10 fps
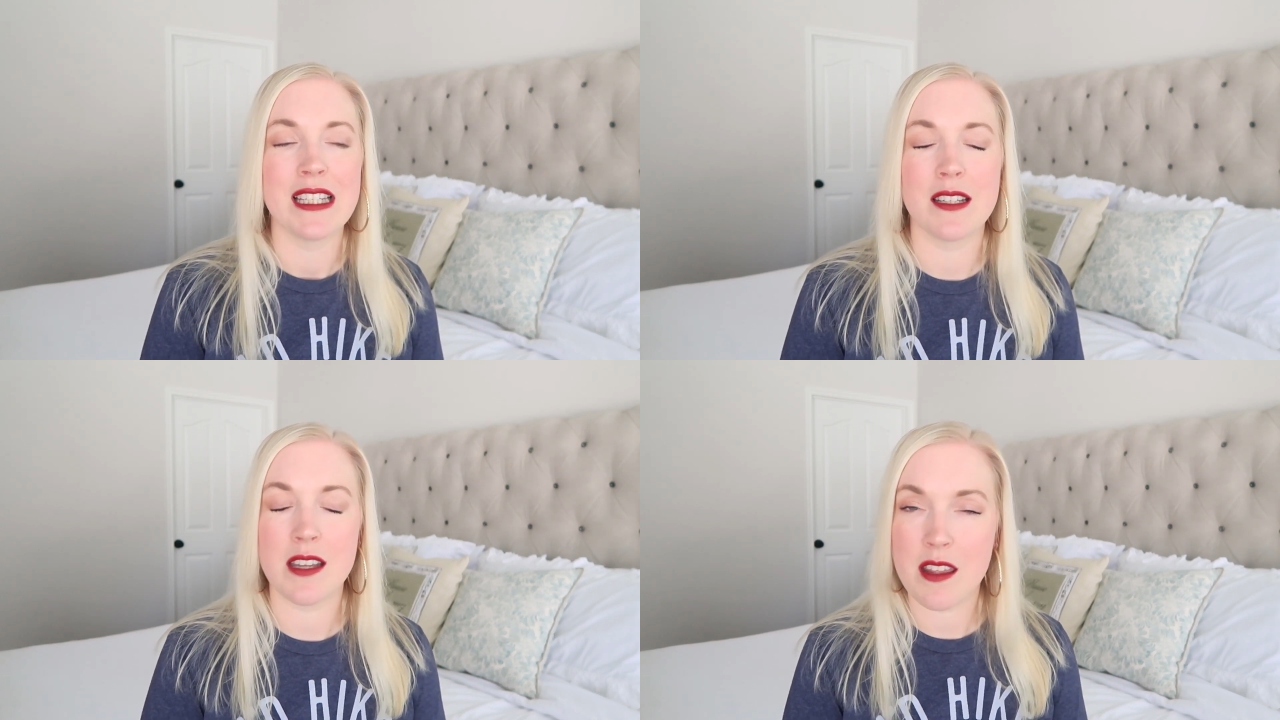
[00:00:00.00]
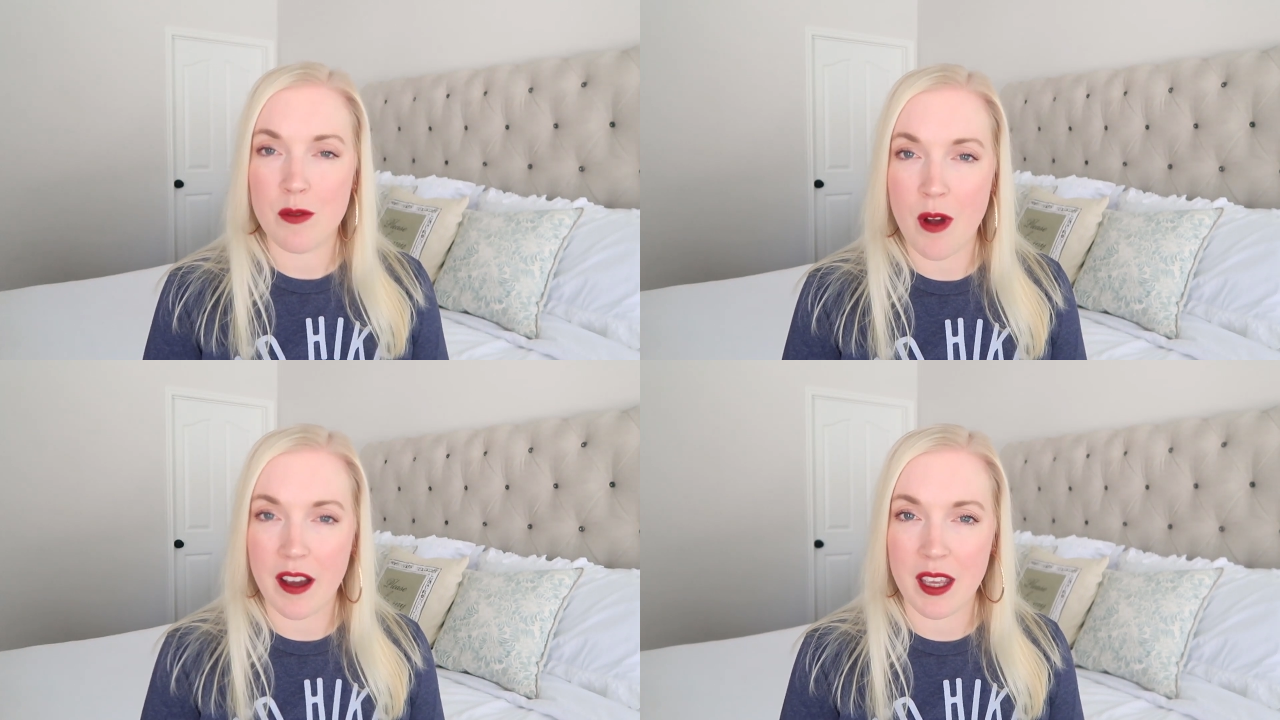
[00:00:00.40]
see
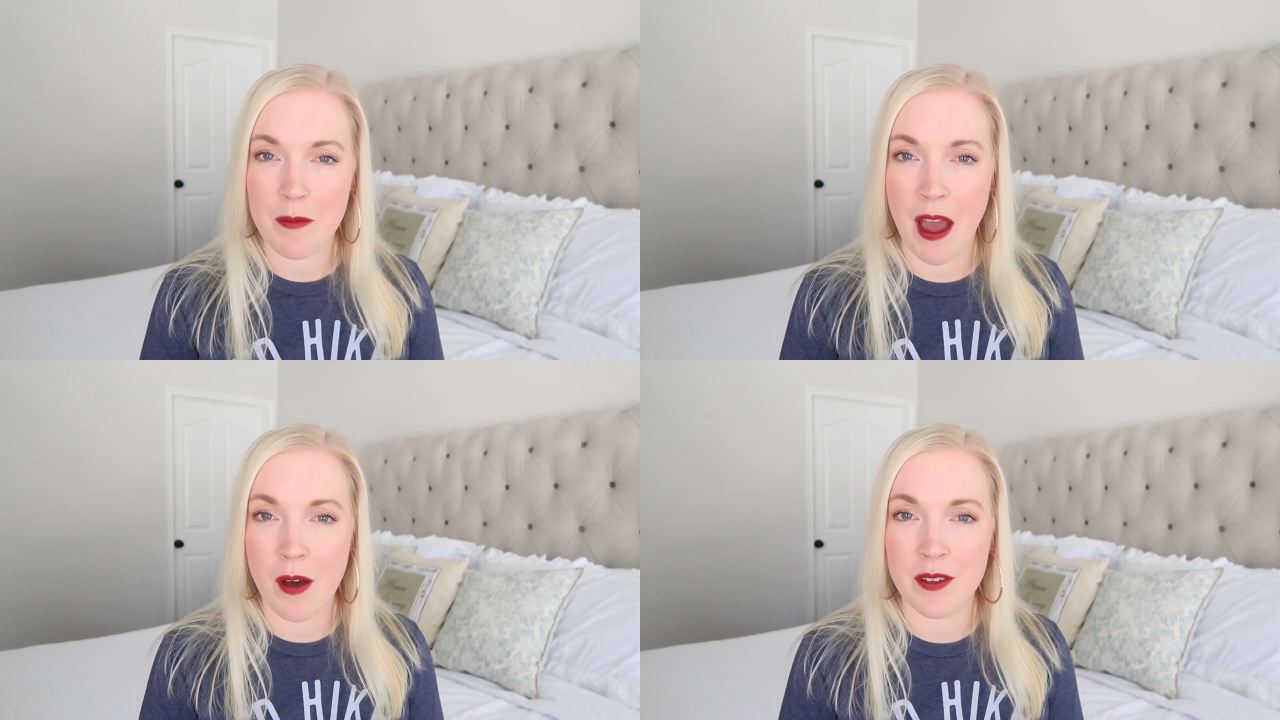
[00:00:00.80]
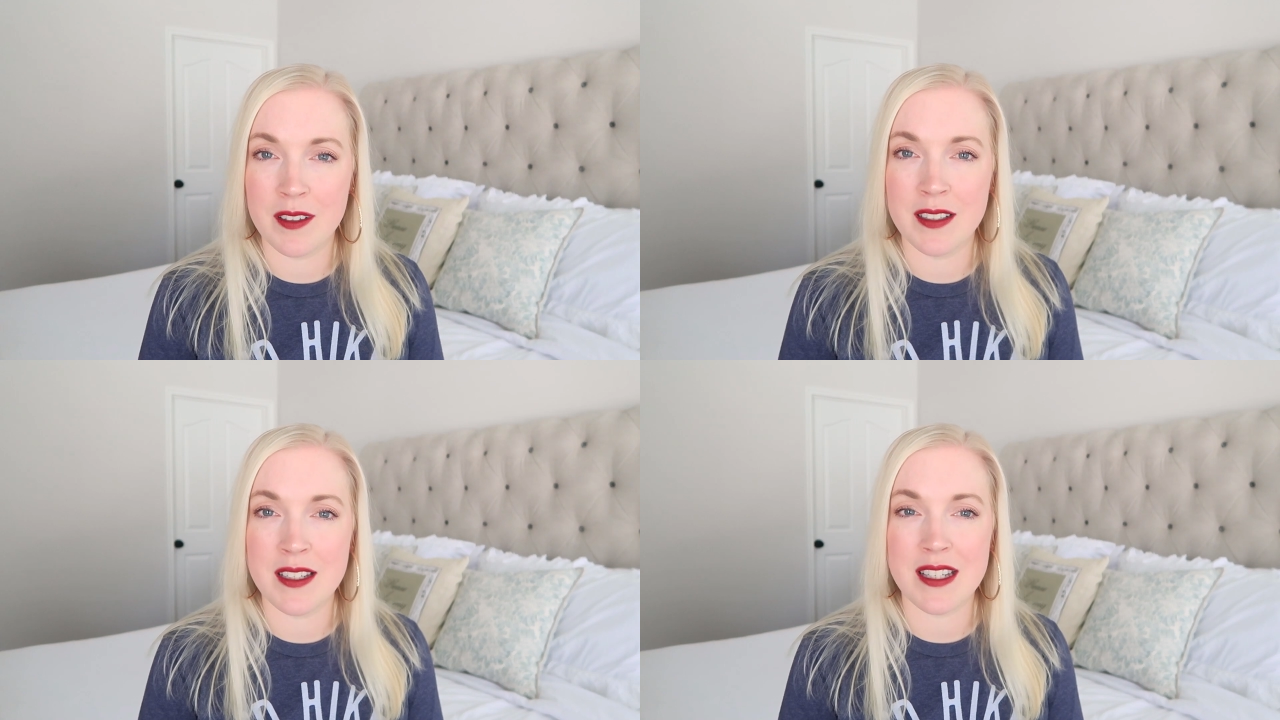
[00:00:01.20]
the Rocky
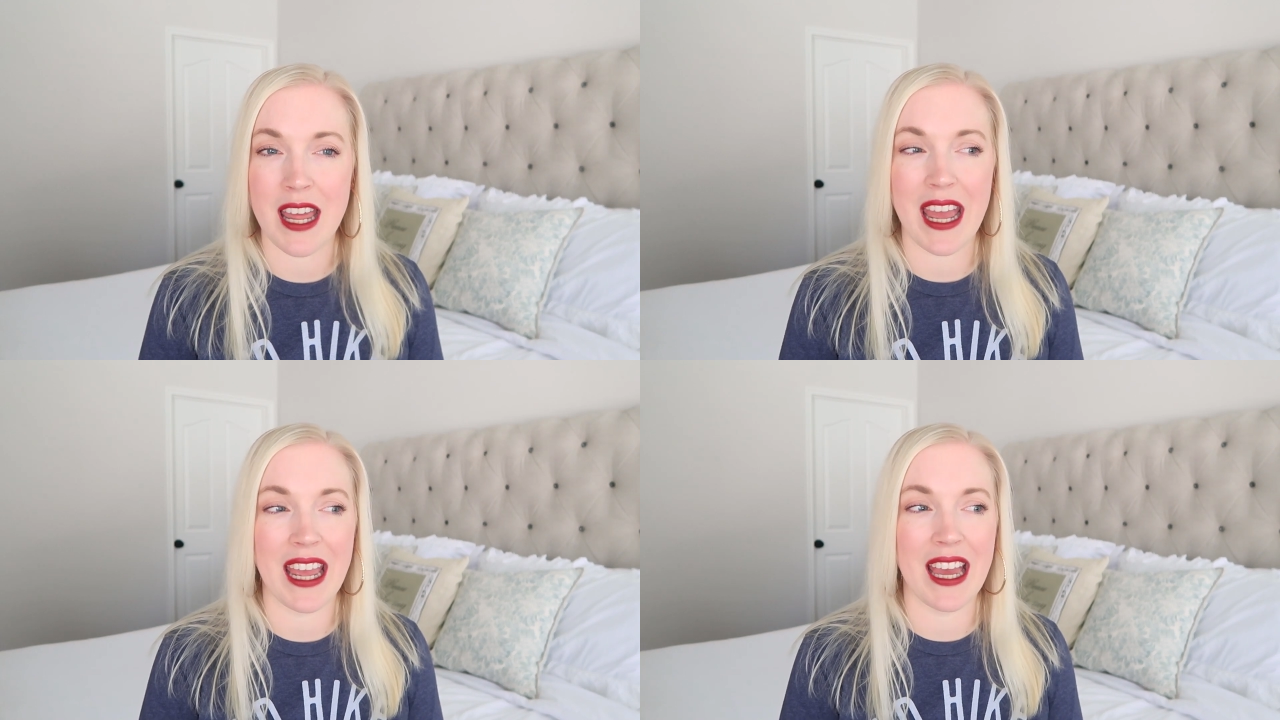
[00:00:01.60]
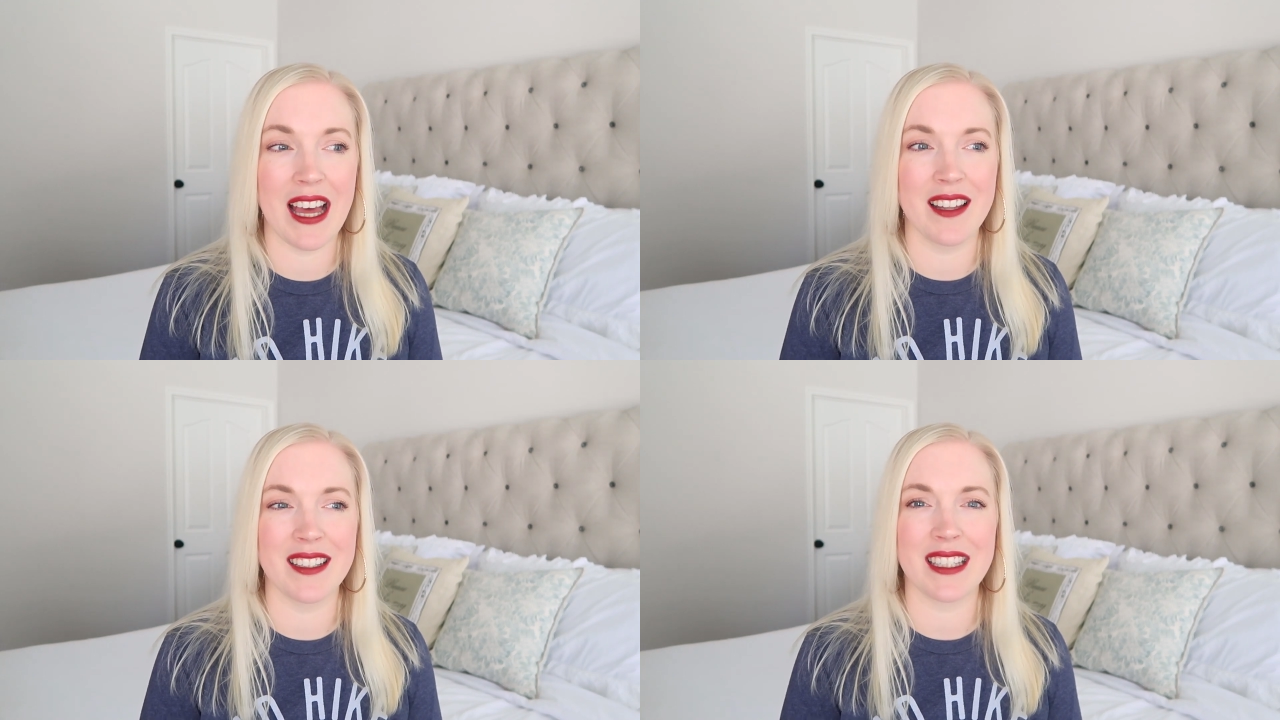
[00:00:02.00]
Mountains
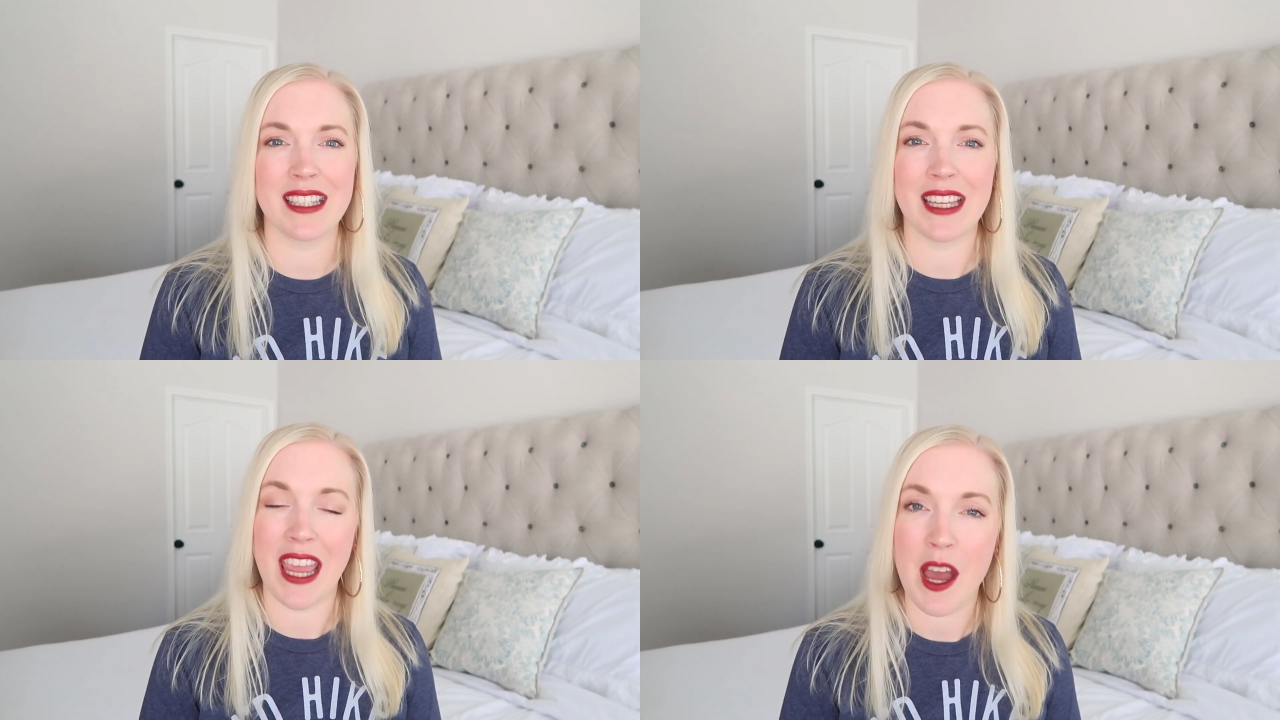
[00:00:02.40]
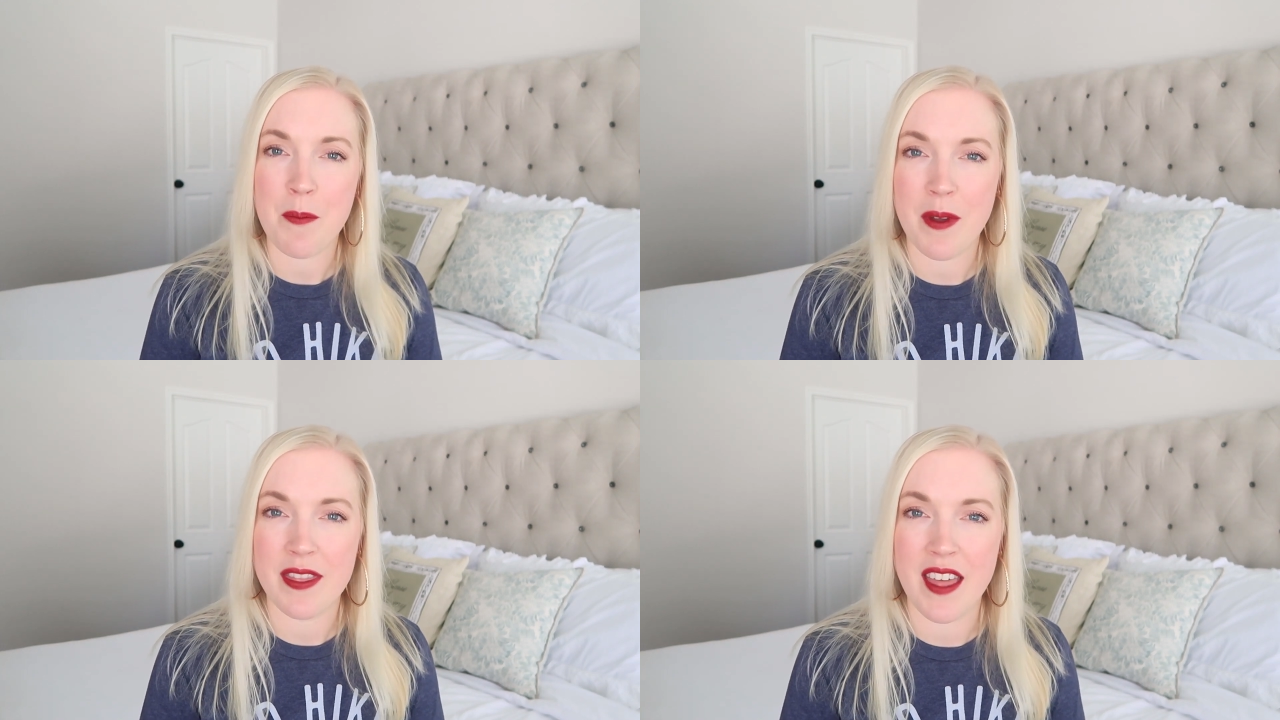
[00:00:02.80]
and
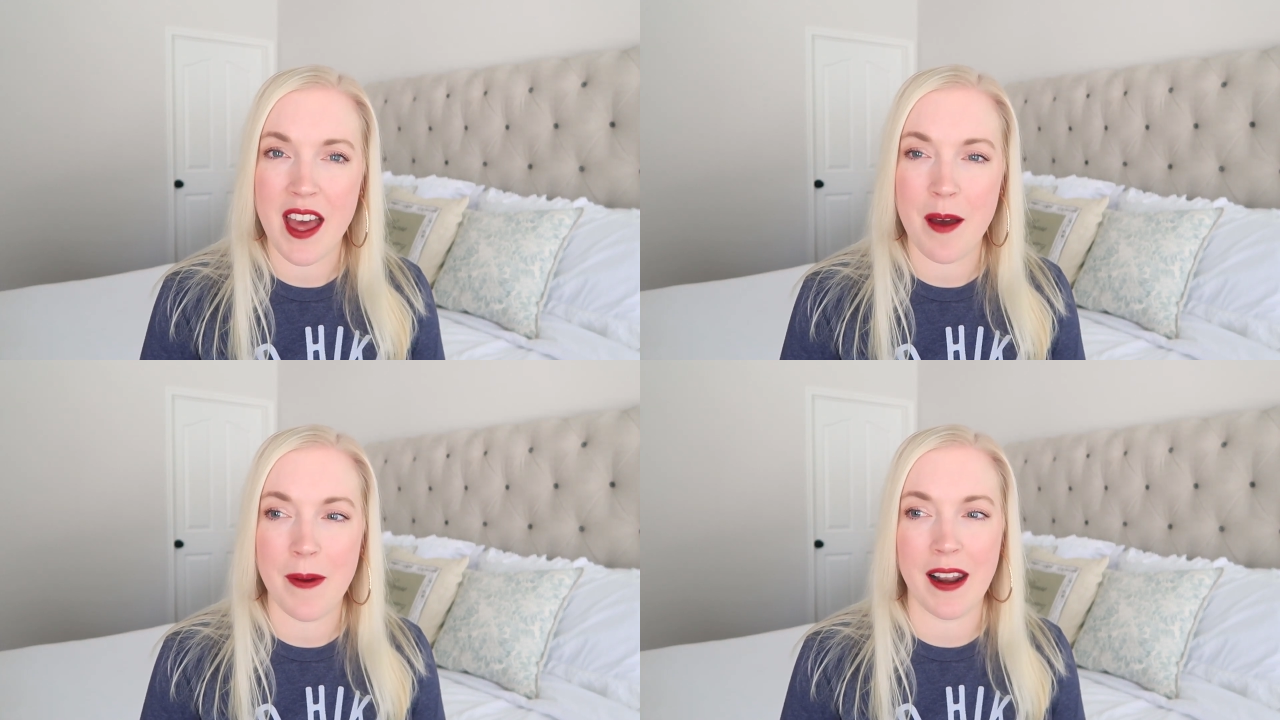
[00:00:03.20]
camp in them,